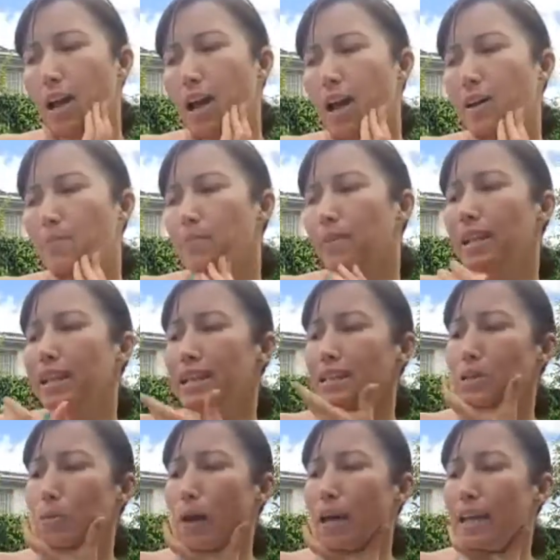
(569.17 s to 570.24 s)

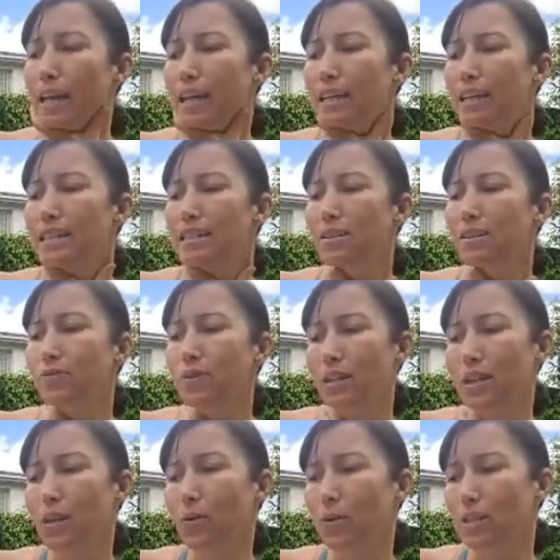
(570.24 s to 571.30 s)
Less pain
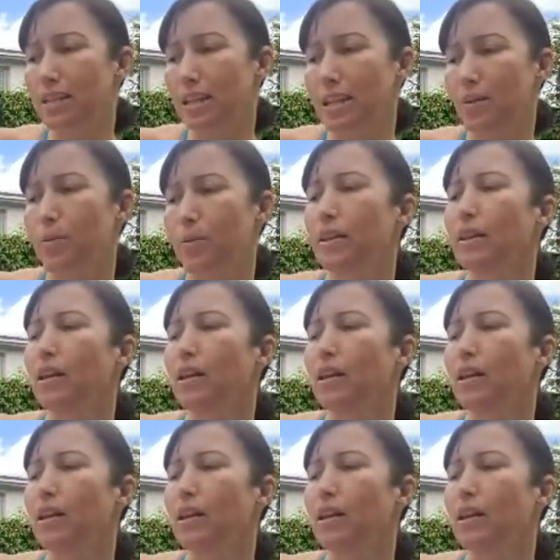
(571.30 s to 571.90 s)
interfering with sleep,